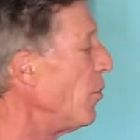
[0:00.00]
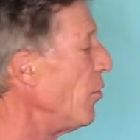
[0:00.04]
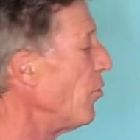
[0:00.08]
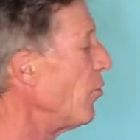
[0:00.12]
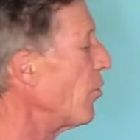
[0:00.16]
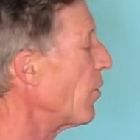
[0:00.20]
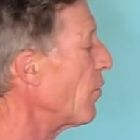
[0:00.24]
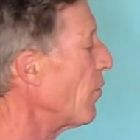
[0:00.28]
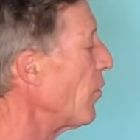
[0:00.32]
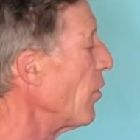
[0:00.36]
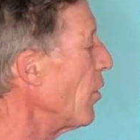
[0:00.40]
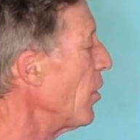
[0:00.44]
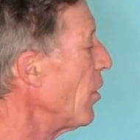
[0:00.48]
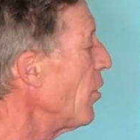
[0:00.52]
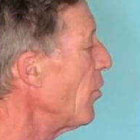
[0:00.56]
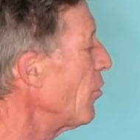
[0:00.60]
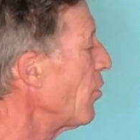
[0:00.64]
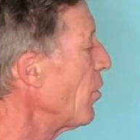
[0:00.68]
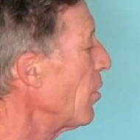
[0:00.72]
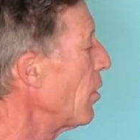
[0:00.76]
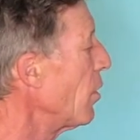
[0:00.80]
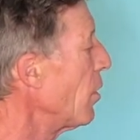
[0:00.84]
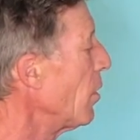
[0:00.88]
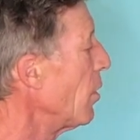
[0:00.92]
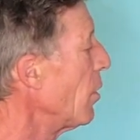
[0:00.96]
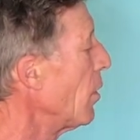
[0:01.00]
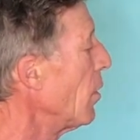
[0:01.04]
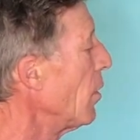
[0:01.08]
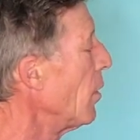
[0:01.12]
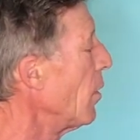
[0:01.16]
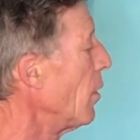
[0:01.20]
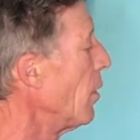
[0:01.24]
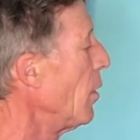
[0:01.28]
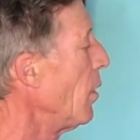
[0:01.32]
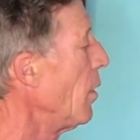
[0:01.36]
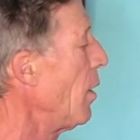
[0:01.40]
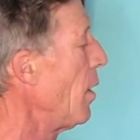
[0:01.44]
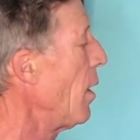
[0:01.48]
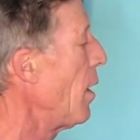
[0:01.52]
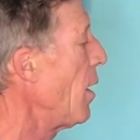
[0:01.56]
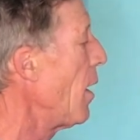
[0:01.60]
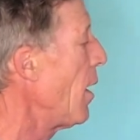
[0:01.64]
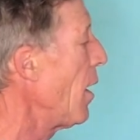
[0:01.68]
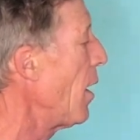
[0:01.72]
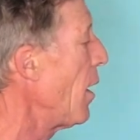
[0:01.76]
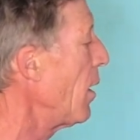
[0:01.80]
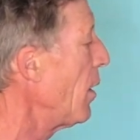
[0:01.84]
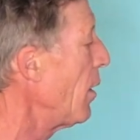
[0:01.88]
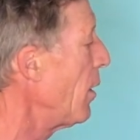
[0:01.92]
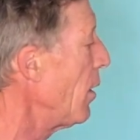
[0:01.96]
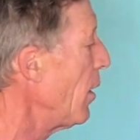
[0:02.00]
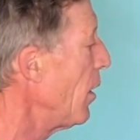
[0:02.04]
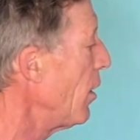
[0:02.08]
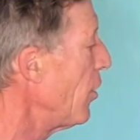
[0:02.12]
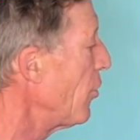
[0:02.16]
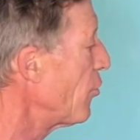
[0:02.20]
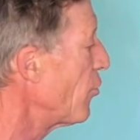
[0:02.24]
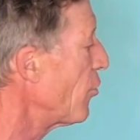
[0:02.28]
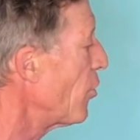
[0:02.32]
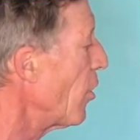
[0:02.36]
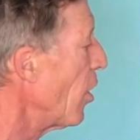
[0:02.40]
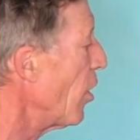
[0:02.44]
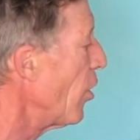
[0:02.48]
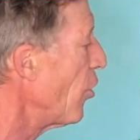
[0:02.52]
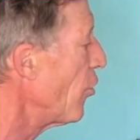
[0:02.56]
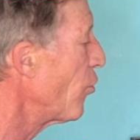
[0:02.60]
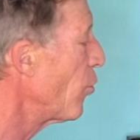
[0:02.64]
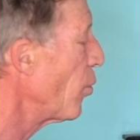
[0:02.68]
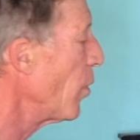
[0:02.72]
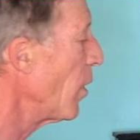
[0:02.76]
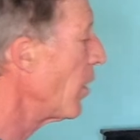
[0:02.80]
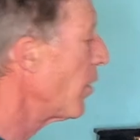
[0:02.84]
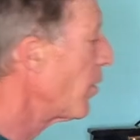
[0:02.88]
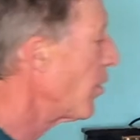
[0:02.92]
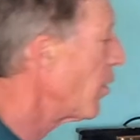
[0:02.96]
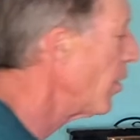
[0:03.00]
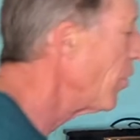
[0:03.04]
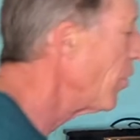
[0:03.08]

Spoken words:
music for this. And it starts with